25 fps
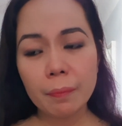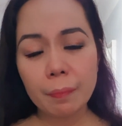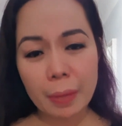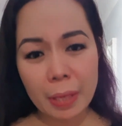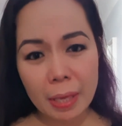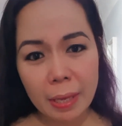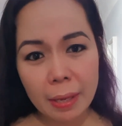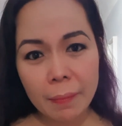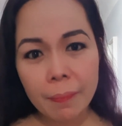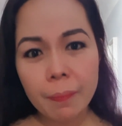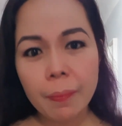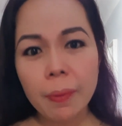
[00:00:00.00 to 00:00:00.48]

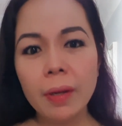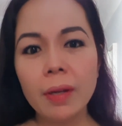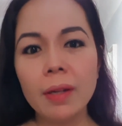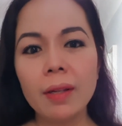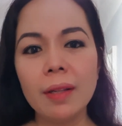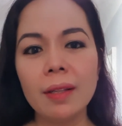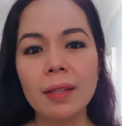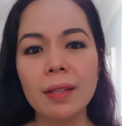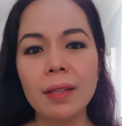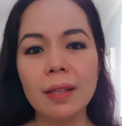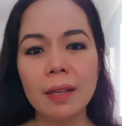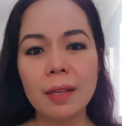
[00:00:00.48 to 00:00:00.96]

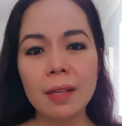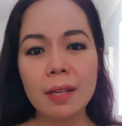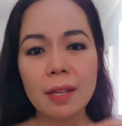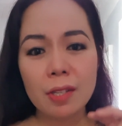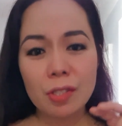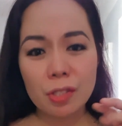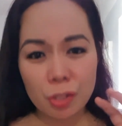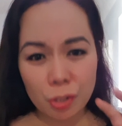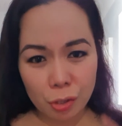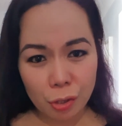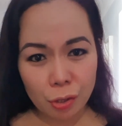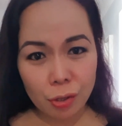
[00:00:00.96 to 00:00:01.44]
people
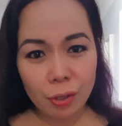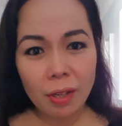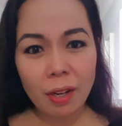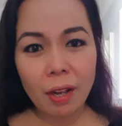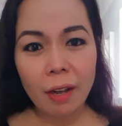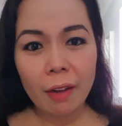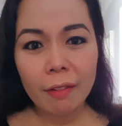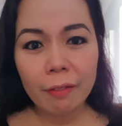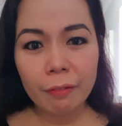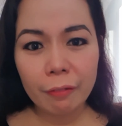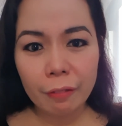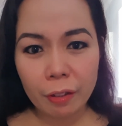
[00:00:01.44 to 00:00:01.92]
stood
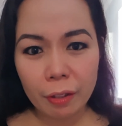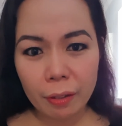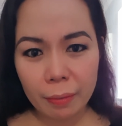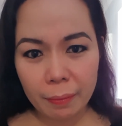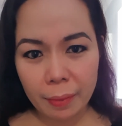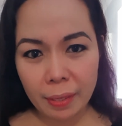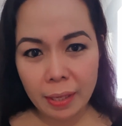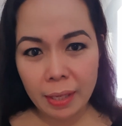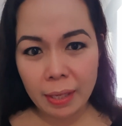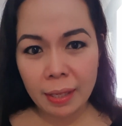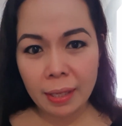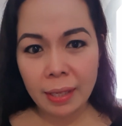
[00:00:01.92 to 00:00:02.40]
up for
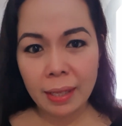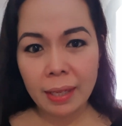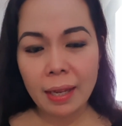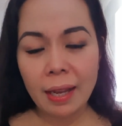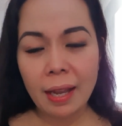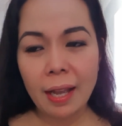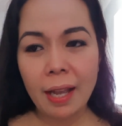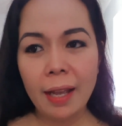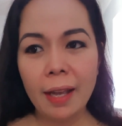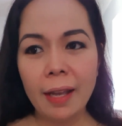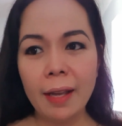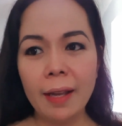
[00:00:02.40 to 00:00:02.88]
me
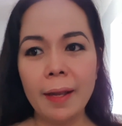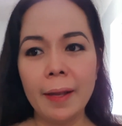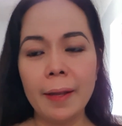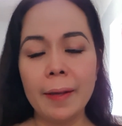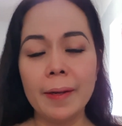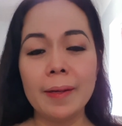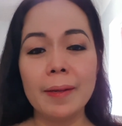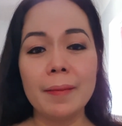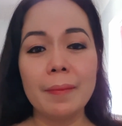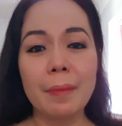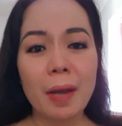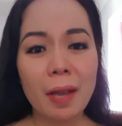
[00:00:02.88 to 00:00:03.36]

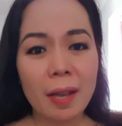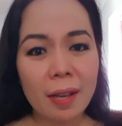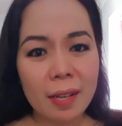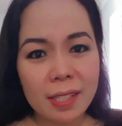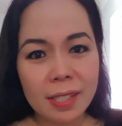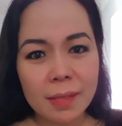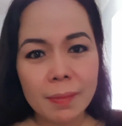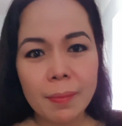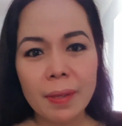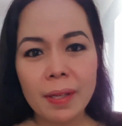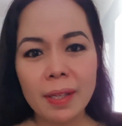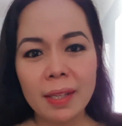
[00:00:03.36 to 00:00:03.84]
and my
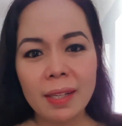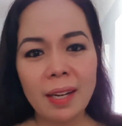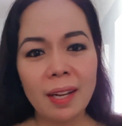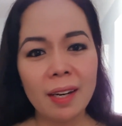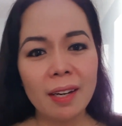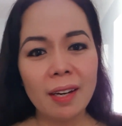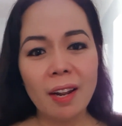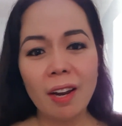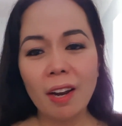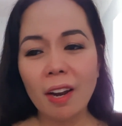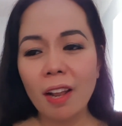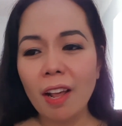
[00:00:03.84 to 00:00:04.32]
husband
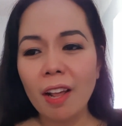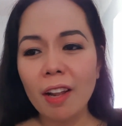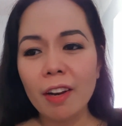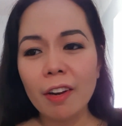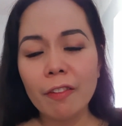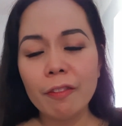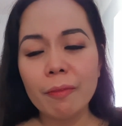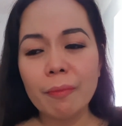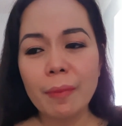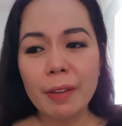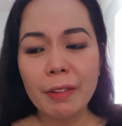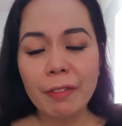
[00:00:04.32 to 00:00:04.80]
and a lot
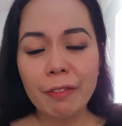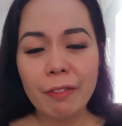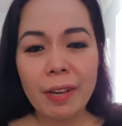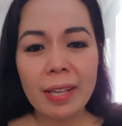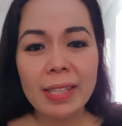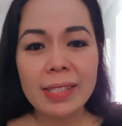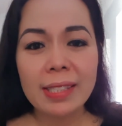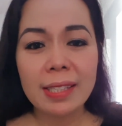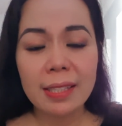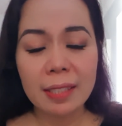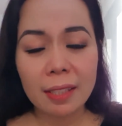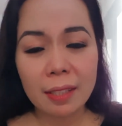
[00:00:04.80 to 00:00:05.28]
of my
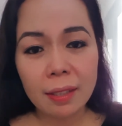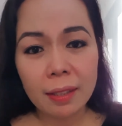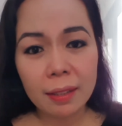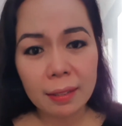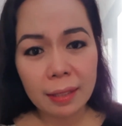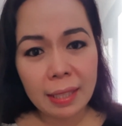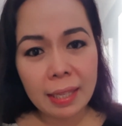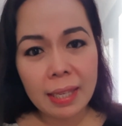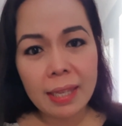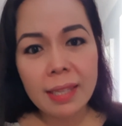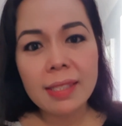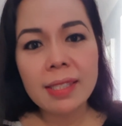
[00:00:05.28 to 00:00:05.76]
friends and
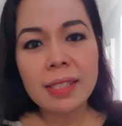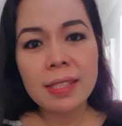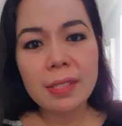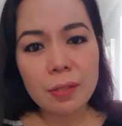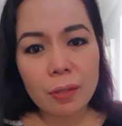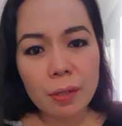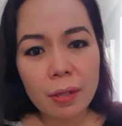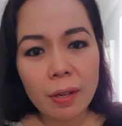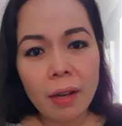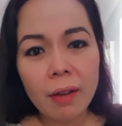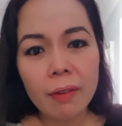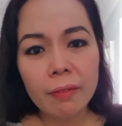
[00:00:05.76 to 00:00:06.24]
colleagues
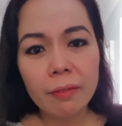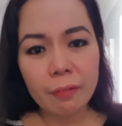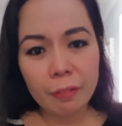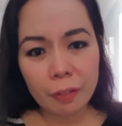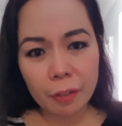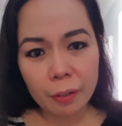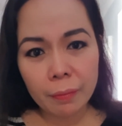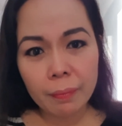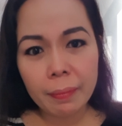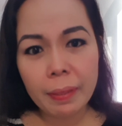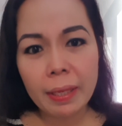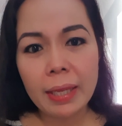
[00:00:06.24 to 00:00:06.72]
stood up
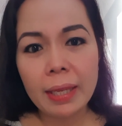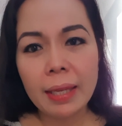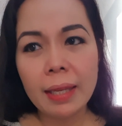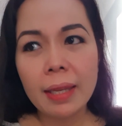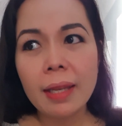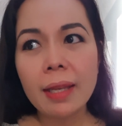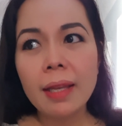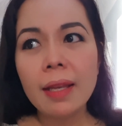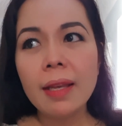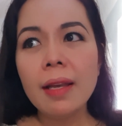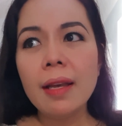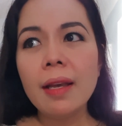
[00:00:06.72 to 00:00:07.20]
for me
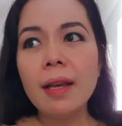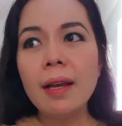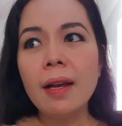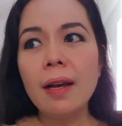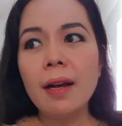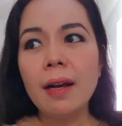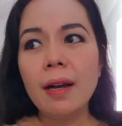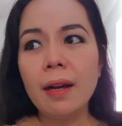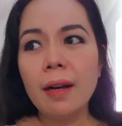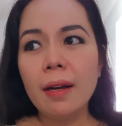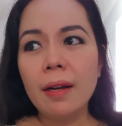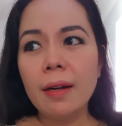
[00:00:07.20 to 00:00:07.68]

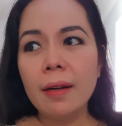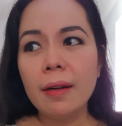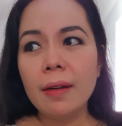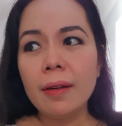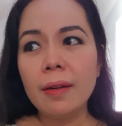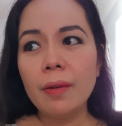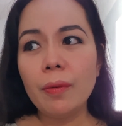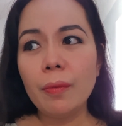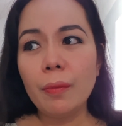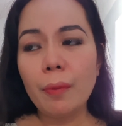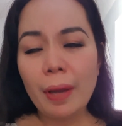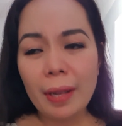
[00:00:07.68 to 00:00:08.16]

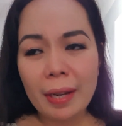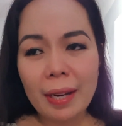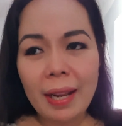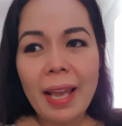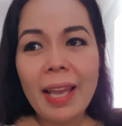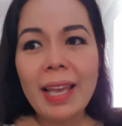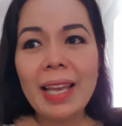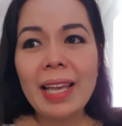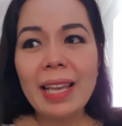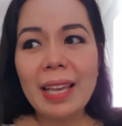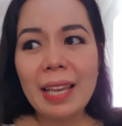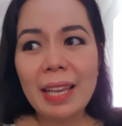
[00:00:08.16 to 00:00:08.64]
when
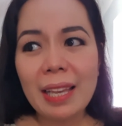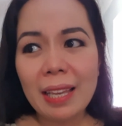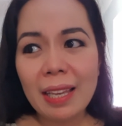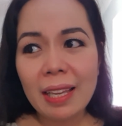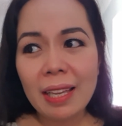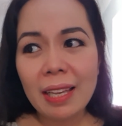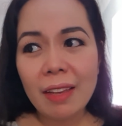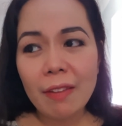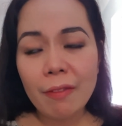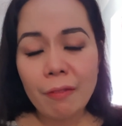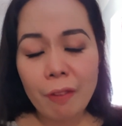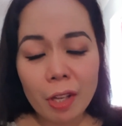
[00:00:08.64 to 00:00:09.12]
i
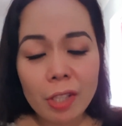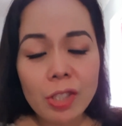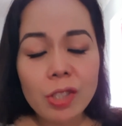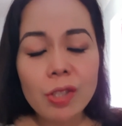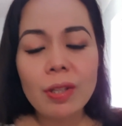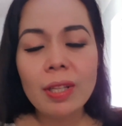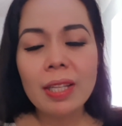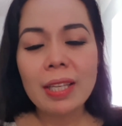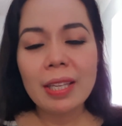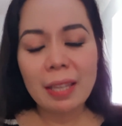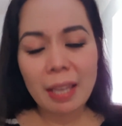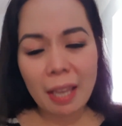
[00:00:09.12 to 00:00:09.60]

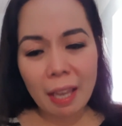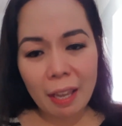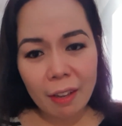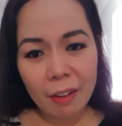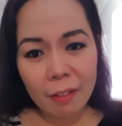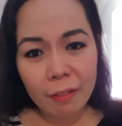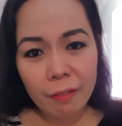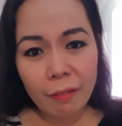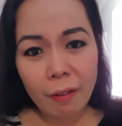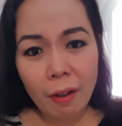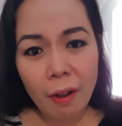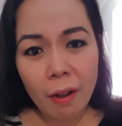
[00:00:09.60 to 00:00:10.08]
eventually
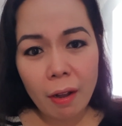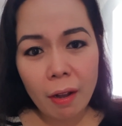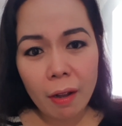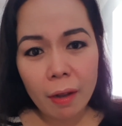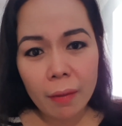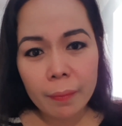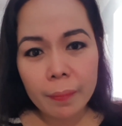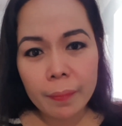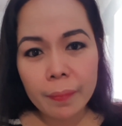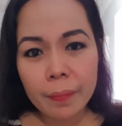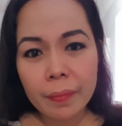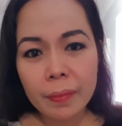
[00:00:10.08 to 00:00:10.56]
gave
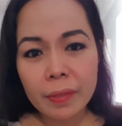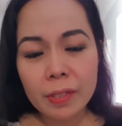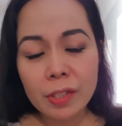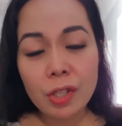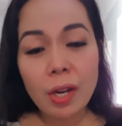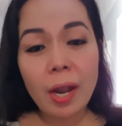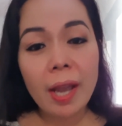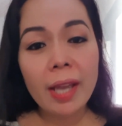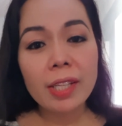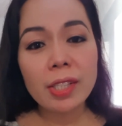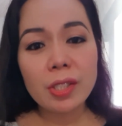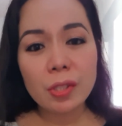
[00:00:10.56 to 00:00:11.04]
up
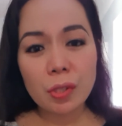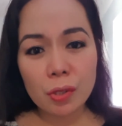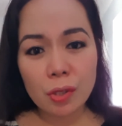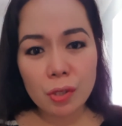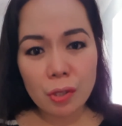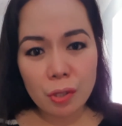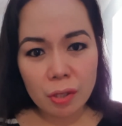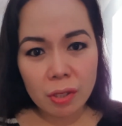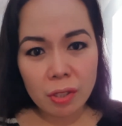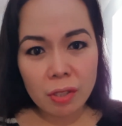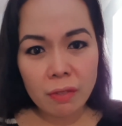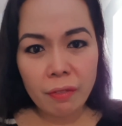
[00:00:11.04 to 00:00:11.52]
trying to
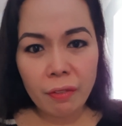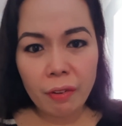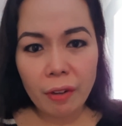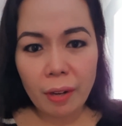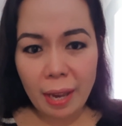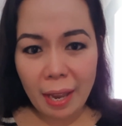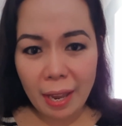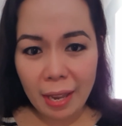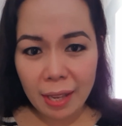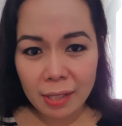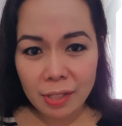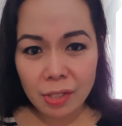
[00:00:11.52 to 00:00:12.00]
search for
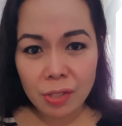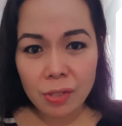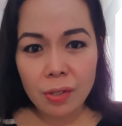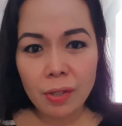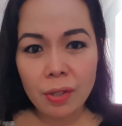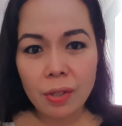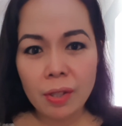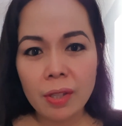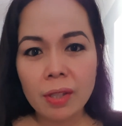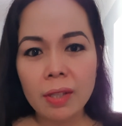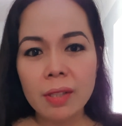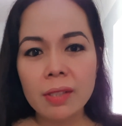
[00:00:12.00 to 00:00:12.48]

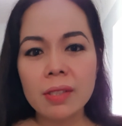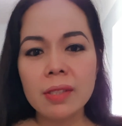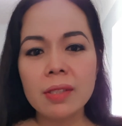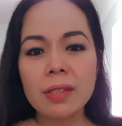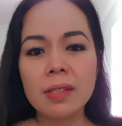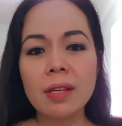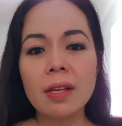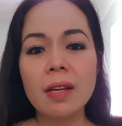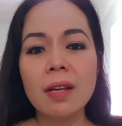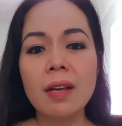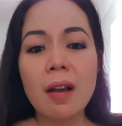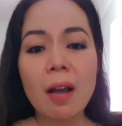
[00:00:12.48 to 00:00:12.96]
answer
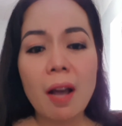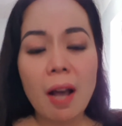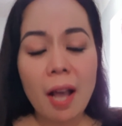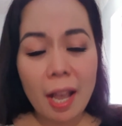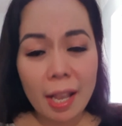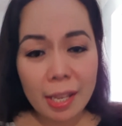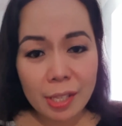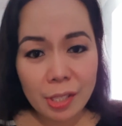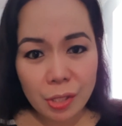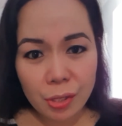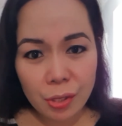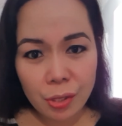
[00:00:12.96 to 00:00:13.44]

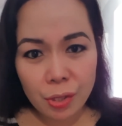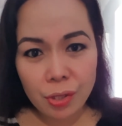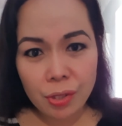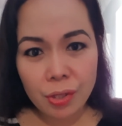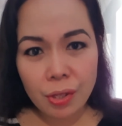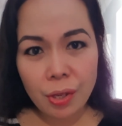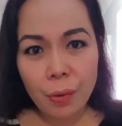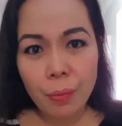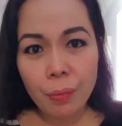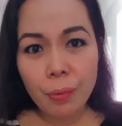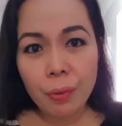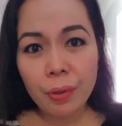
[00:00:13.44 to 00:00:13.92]
answers
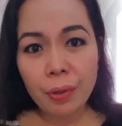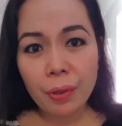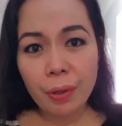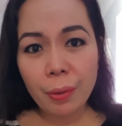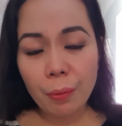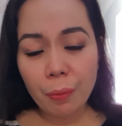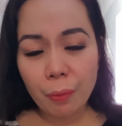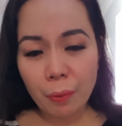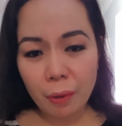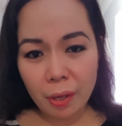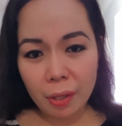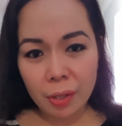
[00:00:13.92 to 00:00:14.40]
they were the
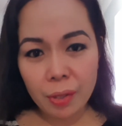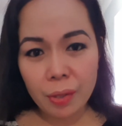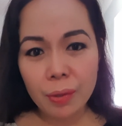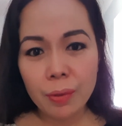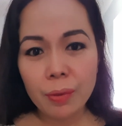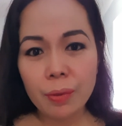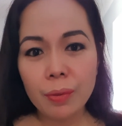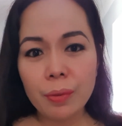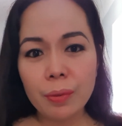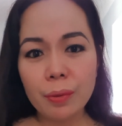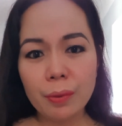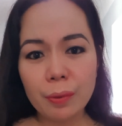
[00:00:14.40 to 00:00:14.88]
one
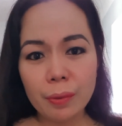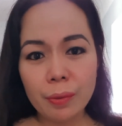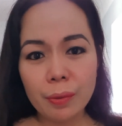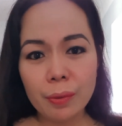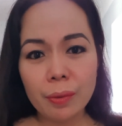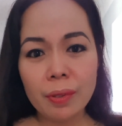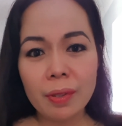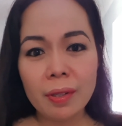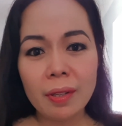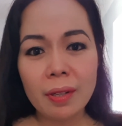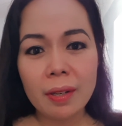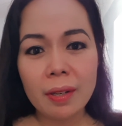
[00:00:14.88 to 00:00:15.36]
who